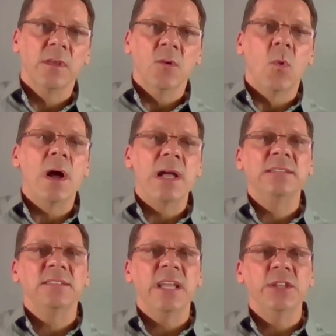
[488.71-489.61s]
Why I
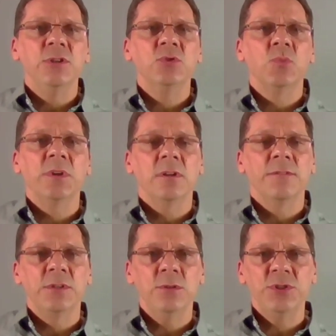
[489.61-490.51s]
say to use one in a
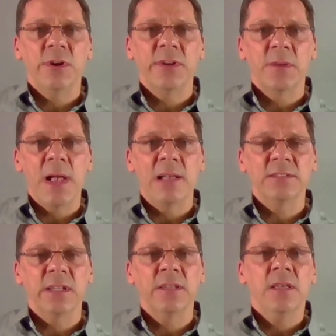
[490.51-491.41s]
fiduciary
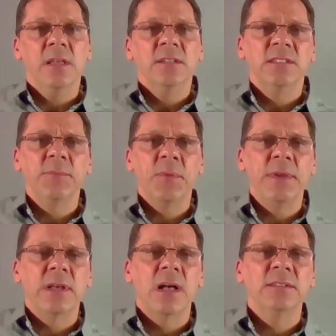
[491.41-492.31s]
capacity, simply
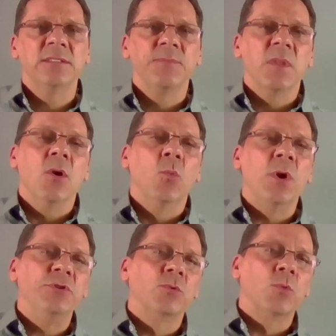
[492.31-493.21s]
because when
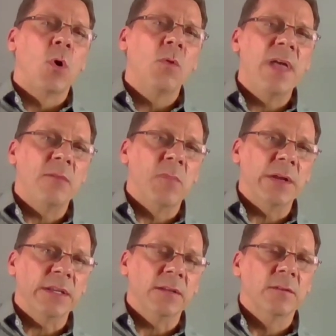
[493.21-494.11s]
you roll that
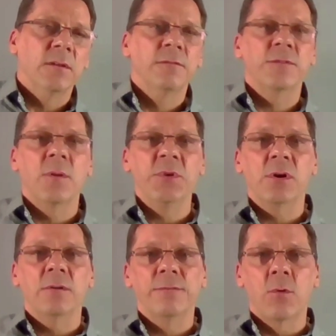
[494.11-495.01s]
money from
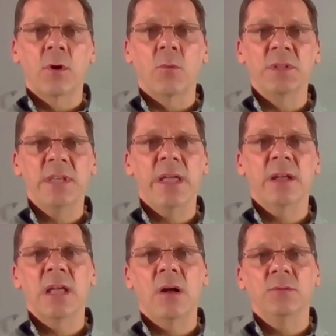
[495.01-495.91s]
your 401k
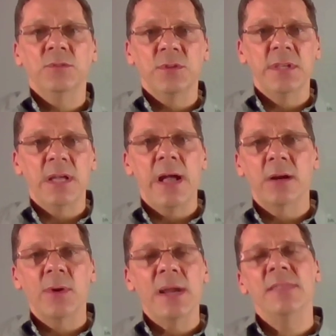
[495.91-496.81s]
account to the
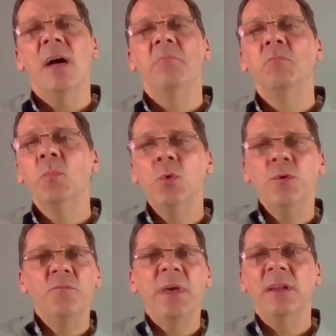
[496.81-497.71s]
IRA, that
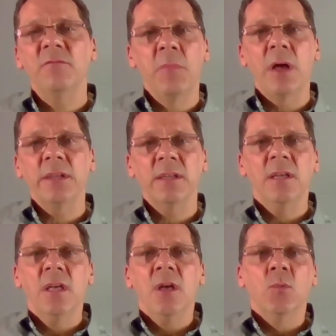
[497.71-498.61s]
movement of money
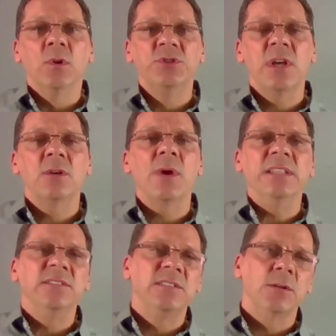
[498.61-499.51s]
will generate
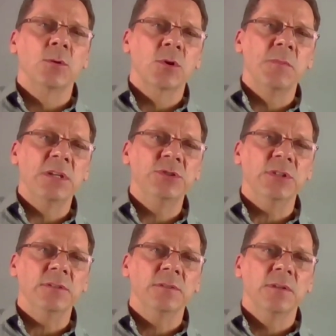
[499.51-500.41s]
zero
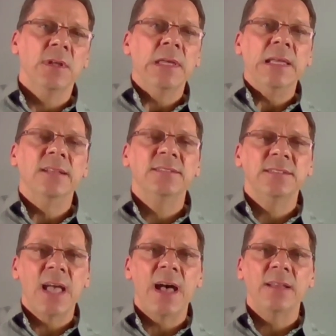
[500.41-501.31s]
commission.
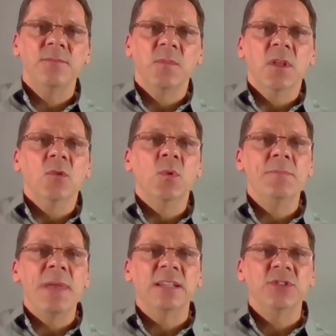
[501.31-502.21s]
Instead, we
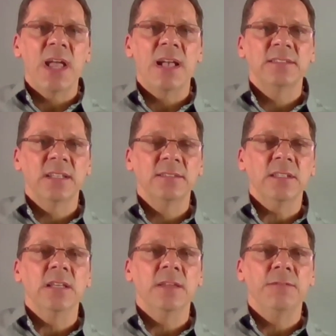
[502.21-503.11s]
manage assets
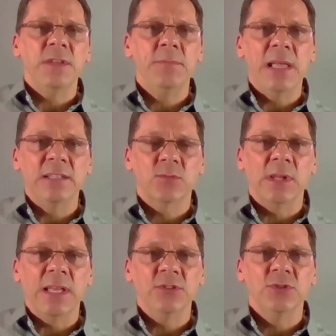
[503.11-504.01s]
in a fee-based
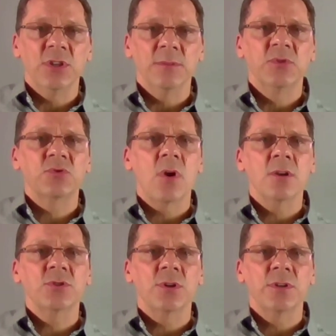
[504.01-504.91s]
relationship,
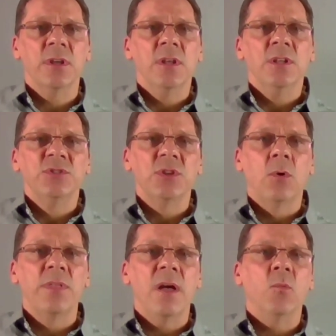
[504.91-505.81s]
structured so
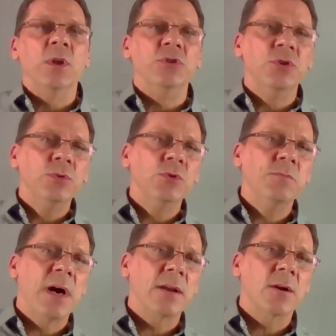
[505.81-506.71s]
that when you do
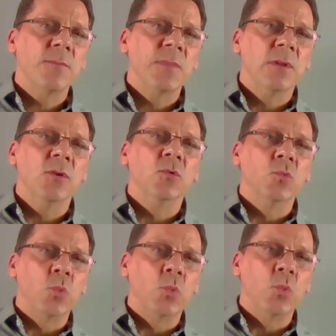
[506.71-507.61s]
better,
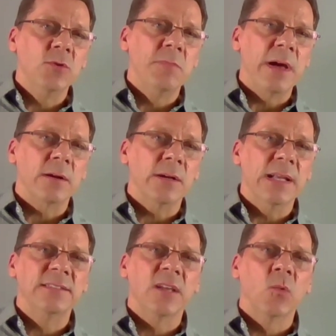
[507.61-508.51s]
we do better.
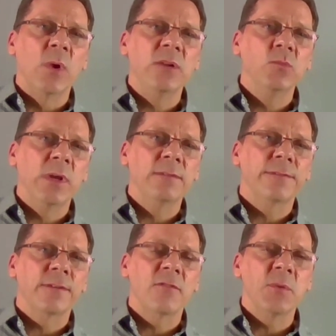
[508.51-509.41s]
It's a win-win
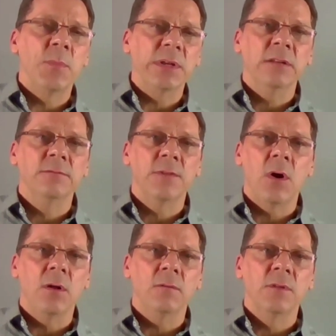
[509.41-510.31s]
for everybody
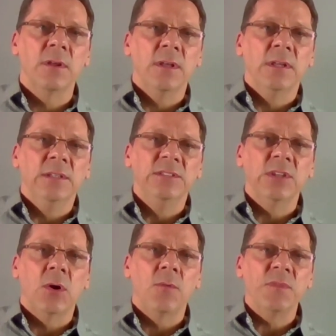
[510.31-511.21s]
involved.
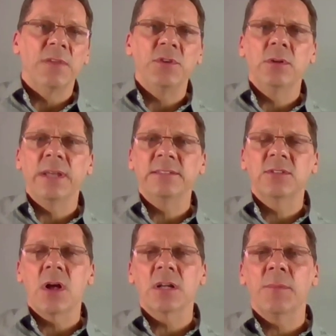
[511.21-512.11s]
So if you'd like to
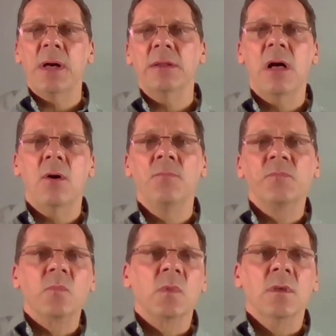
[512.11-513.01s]
talk about how
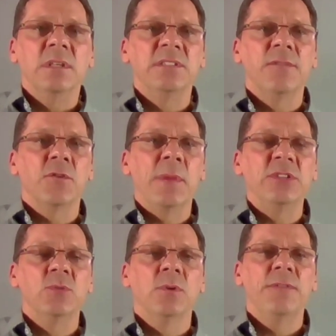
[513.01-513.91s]
this
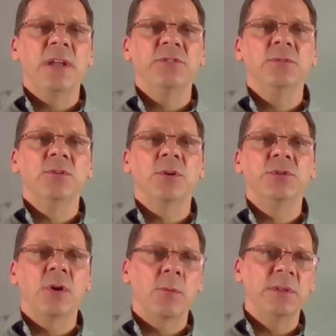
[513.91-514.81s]
information will affect you during
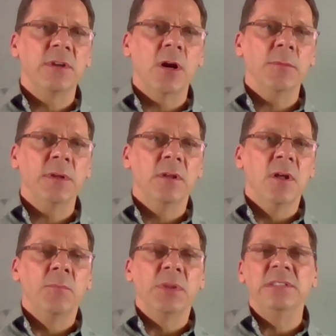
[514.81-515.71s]
your retirement,
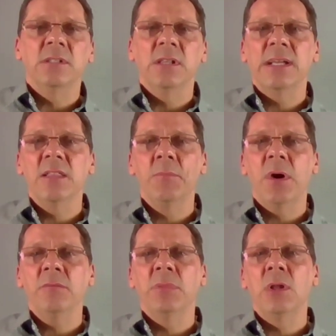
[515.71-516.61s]
please click on the
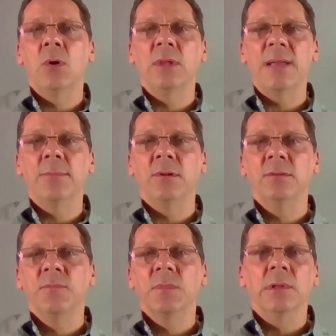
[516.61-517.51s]
button below
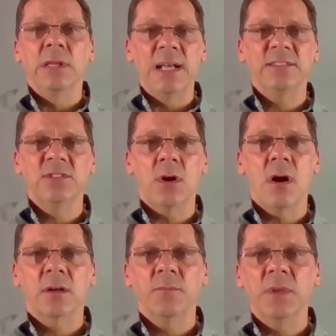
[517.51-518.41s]
labeled Let's
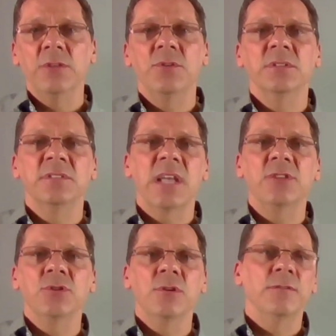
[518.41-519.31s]
Talk, and you can
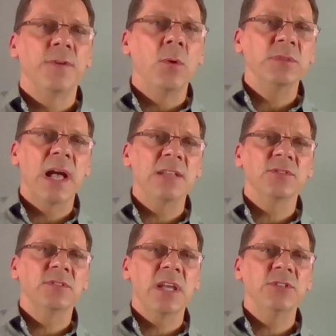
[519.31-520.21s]
schedule your phone
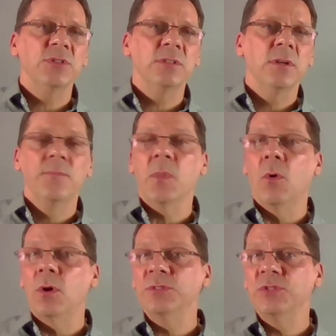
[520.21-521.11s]
consultation
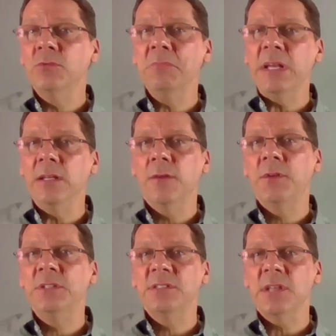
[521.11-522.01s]
or Zoom meeting if you
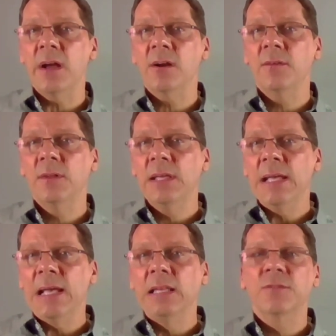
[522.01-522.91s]
desire,
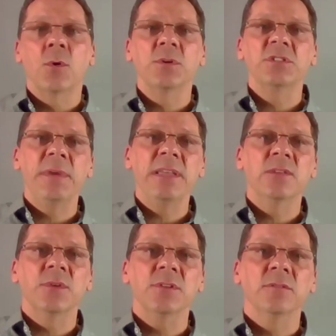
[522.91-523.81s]
and look forward to speaking
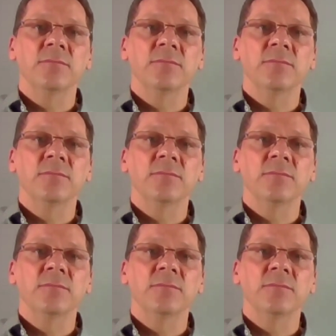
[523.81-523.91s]
with you.